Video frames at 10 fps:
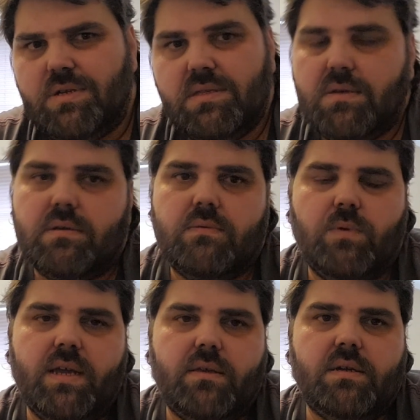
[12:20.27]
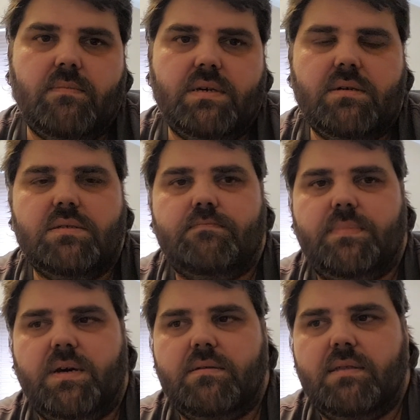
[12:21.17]
You think, wow, you're going to build a
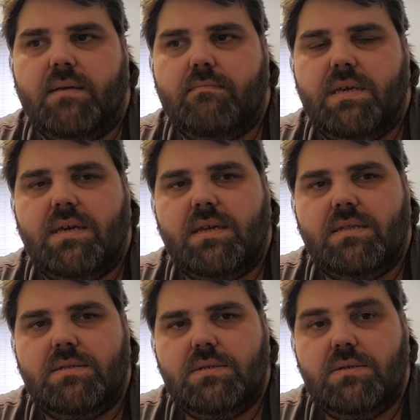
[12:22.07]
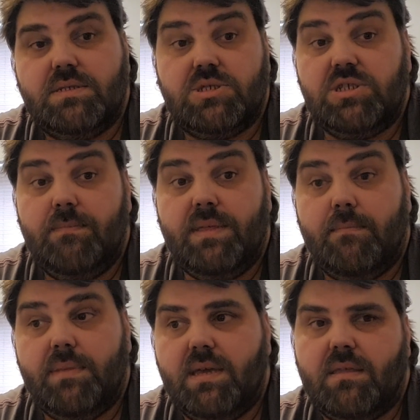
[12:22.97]
boat that big in 2 years, a ship
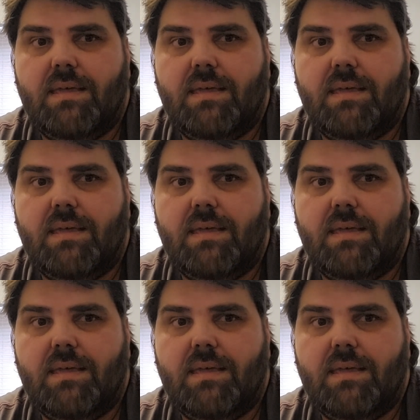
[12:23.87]
that big,